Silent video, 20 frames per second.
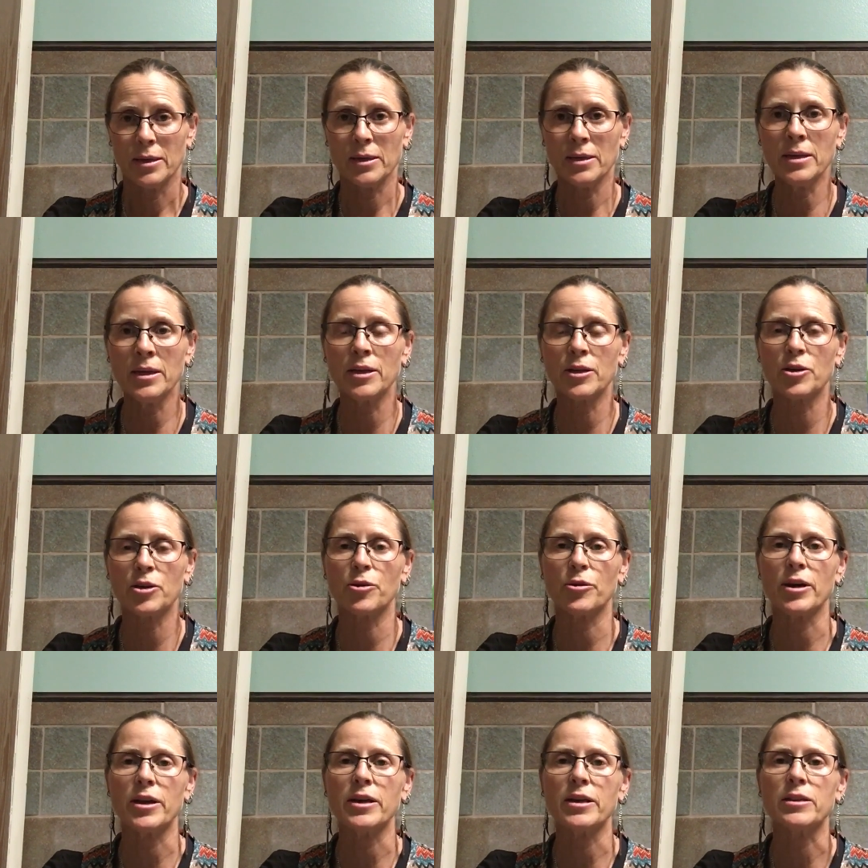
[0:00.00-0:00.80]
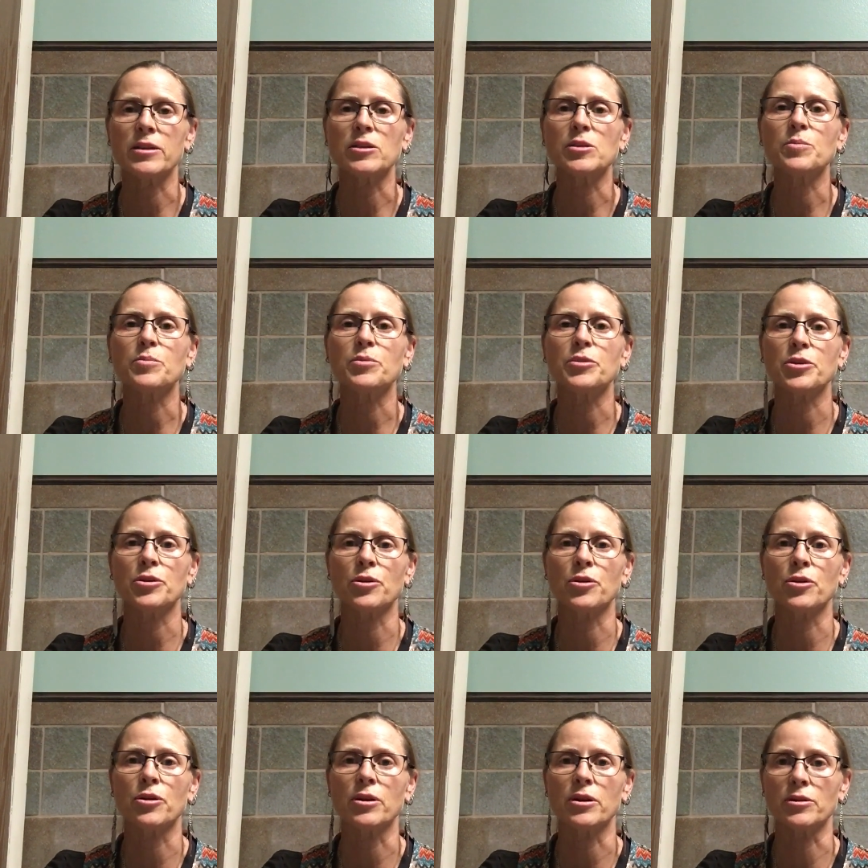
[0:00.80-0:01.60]
creating this
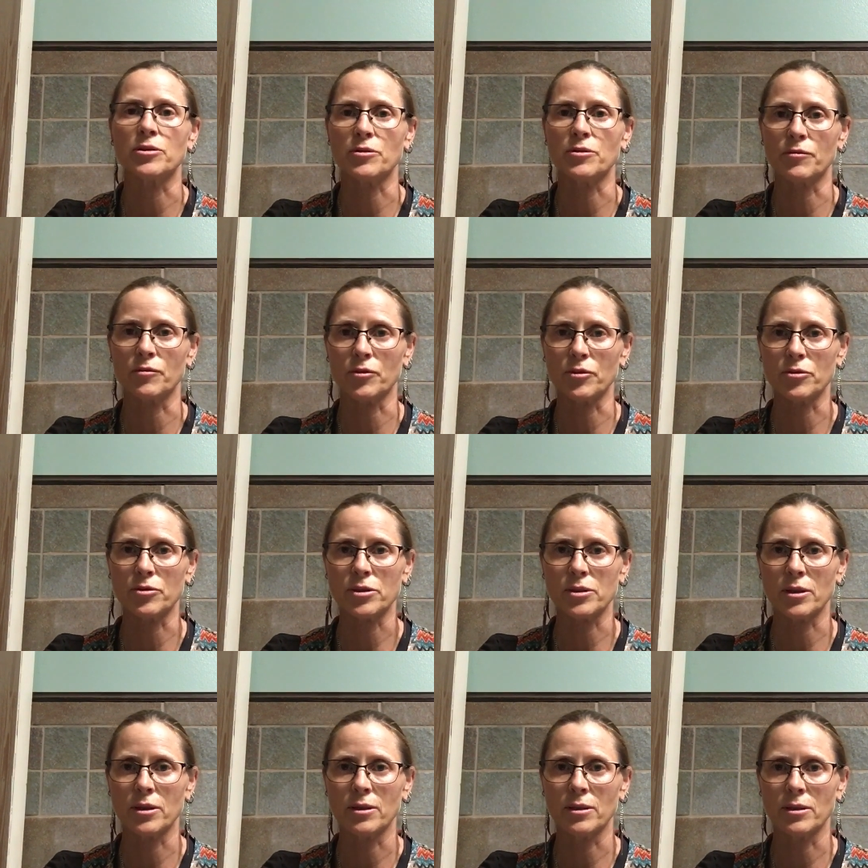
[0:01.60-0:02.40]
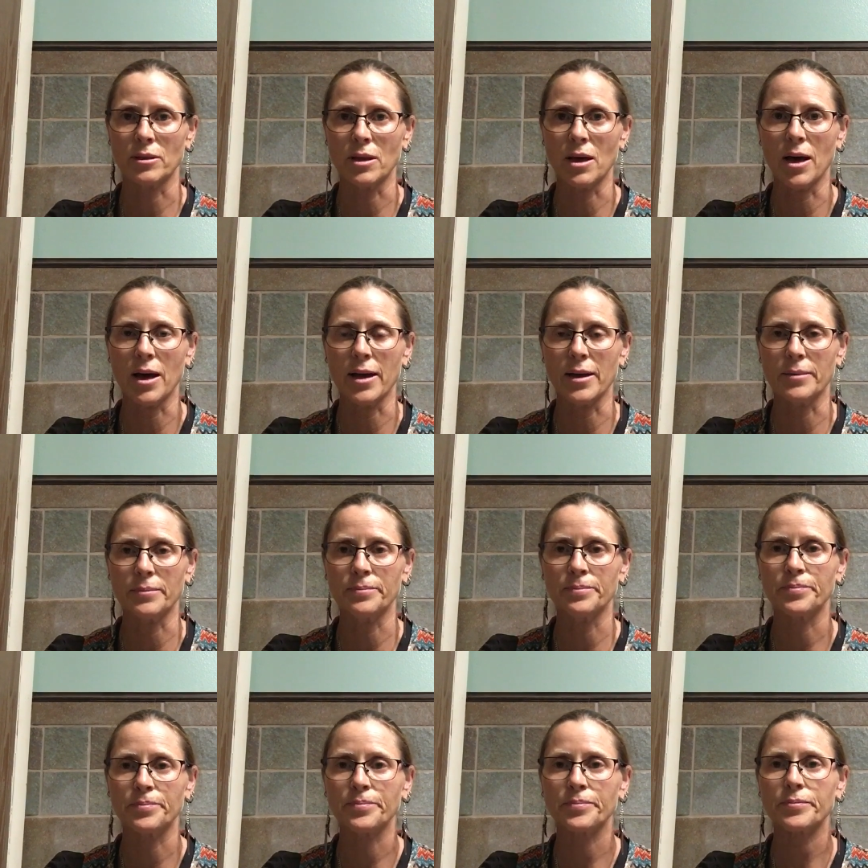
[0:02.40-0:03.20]
pure and diverse
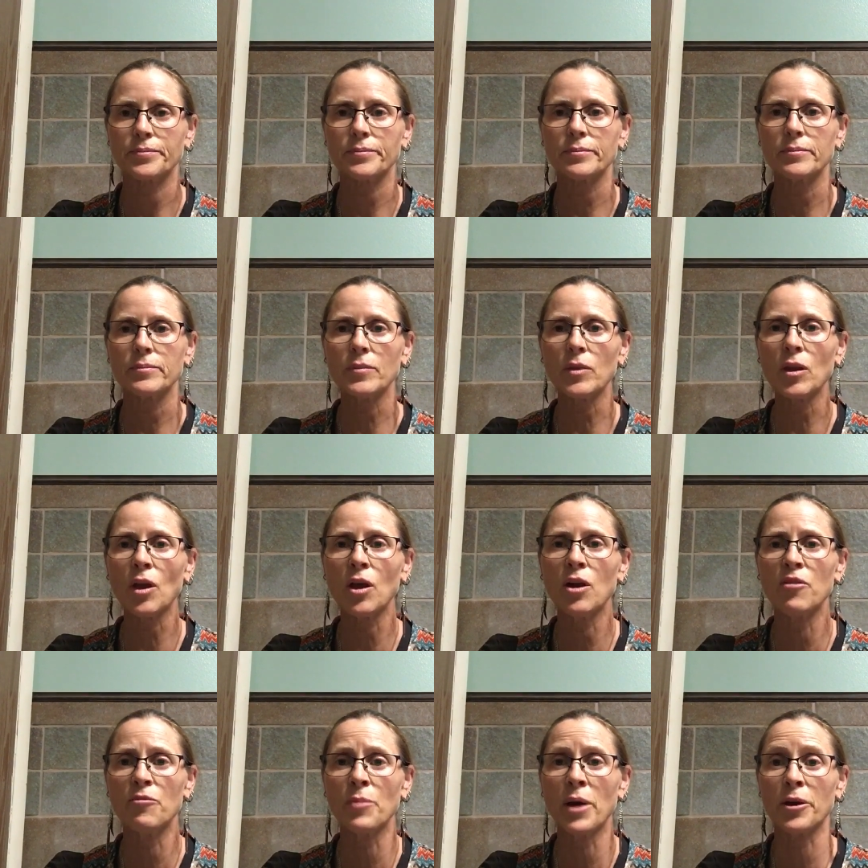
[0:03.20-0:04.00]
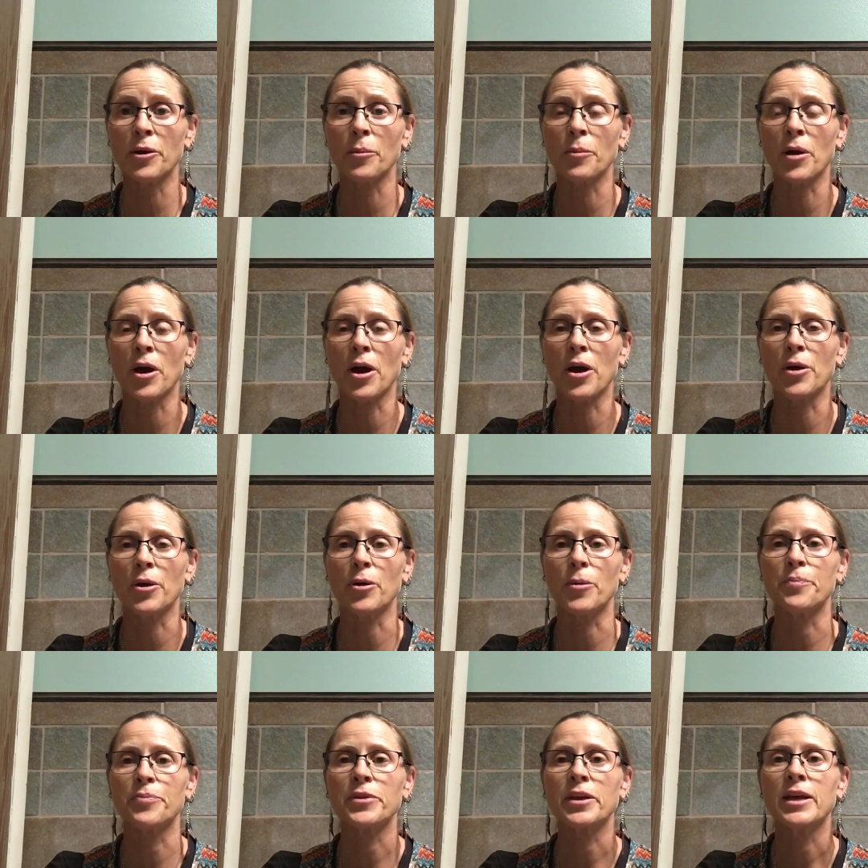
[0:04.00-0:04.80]
line of
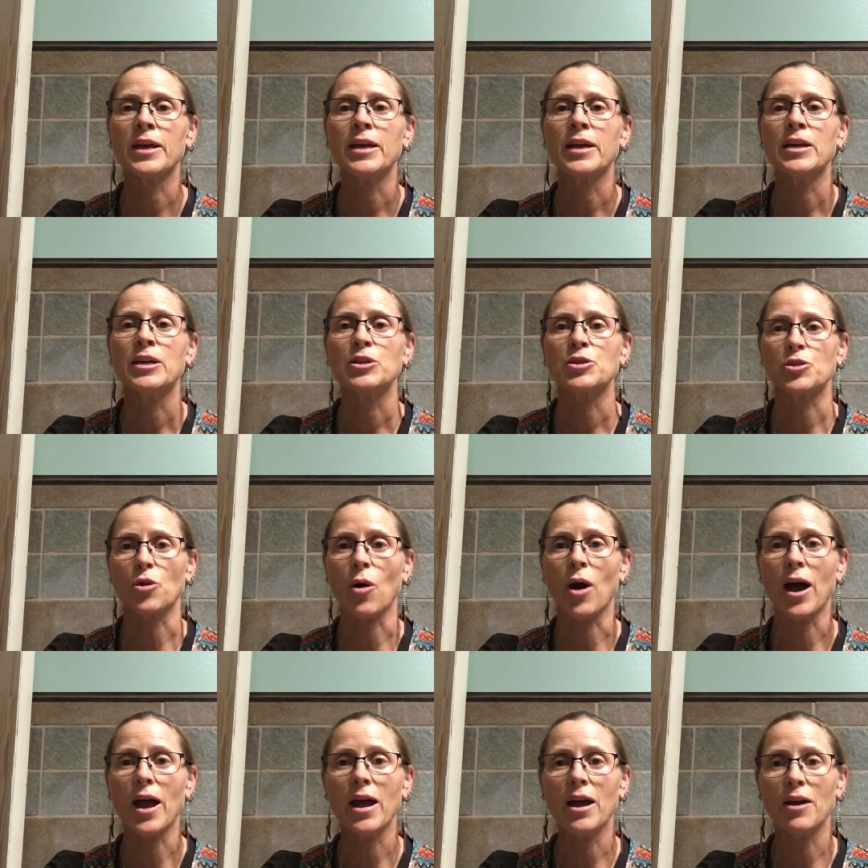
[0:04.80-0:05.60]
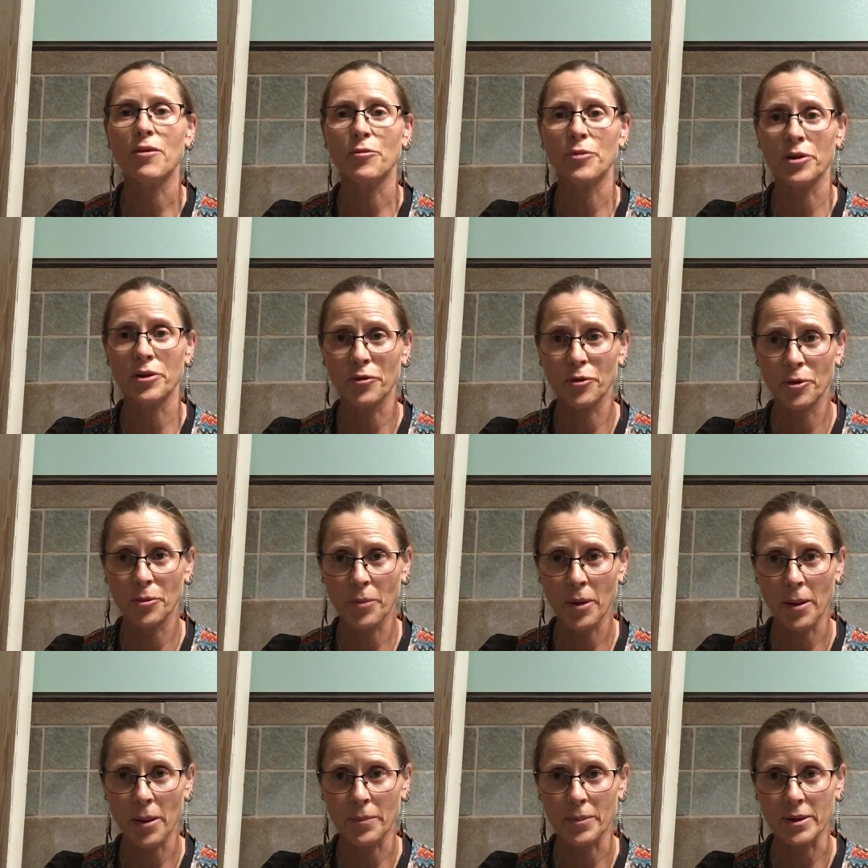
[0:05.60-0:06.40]
microbiome. So I have one of her
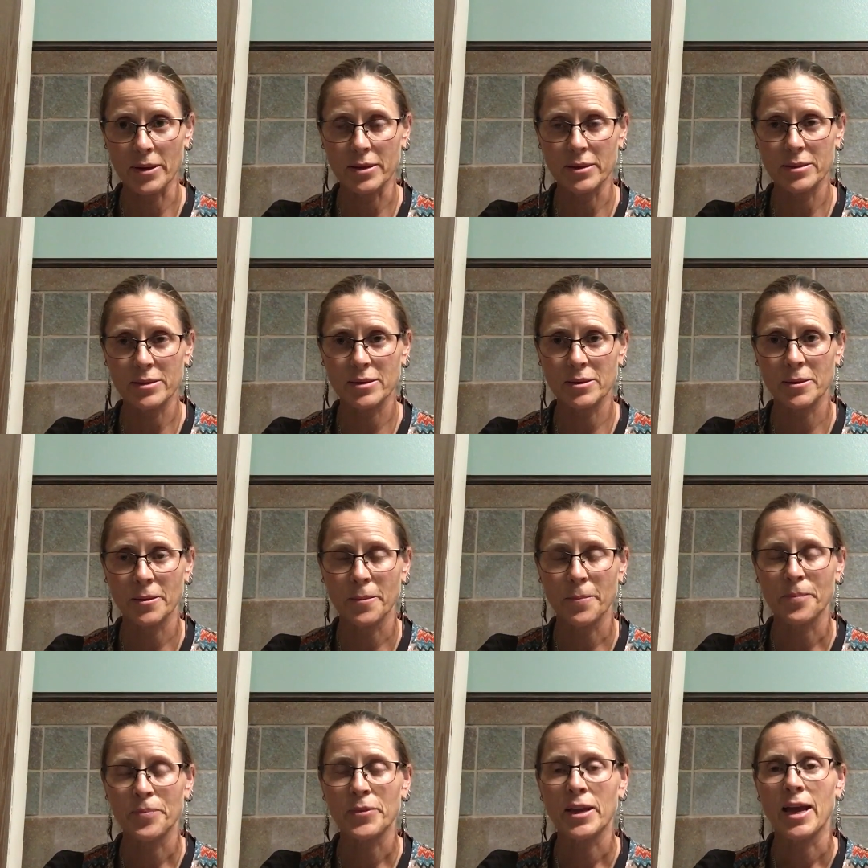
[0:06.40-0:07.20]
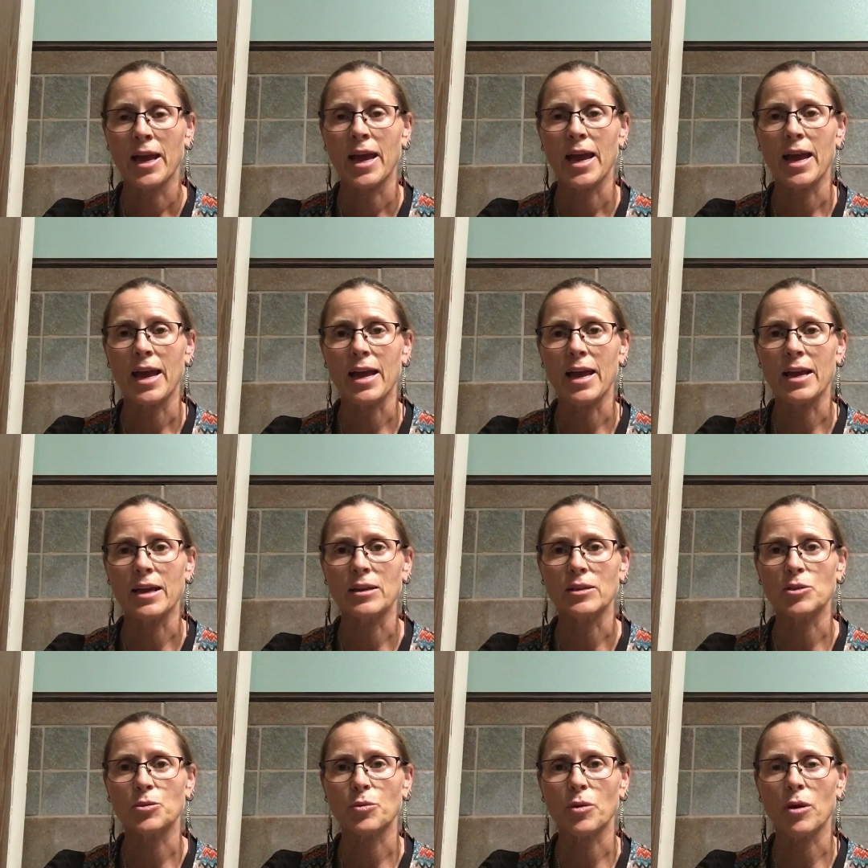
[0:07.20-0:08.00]
puppies,
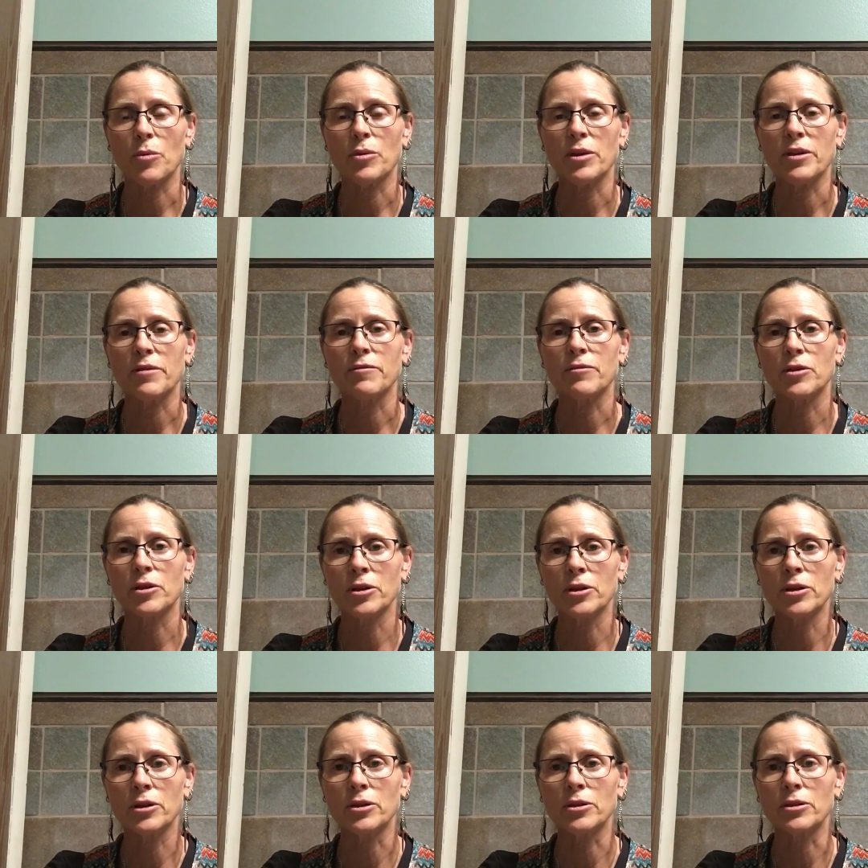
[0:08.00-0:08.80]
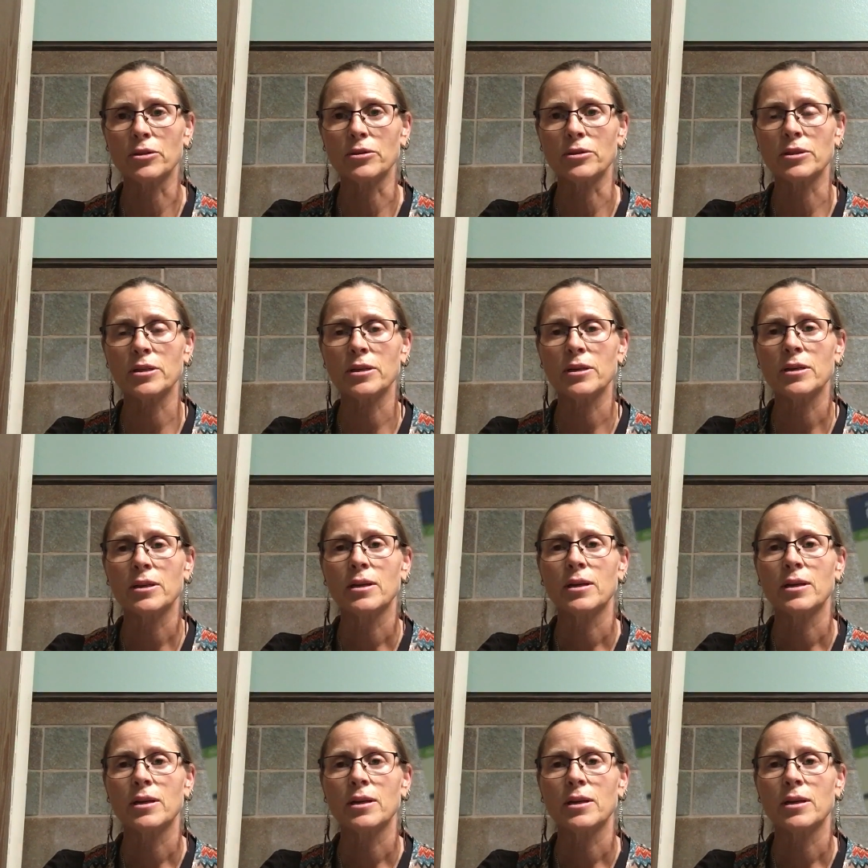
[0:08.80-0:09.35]
and what we've learned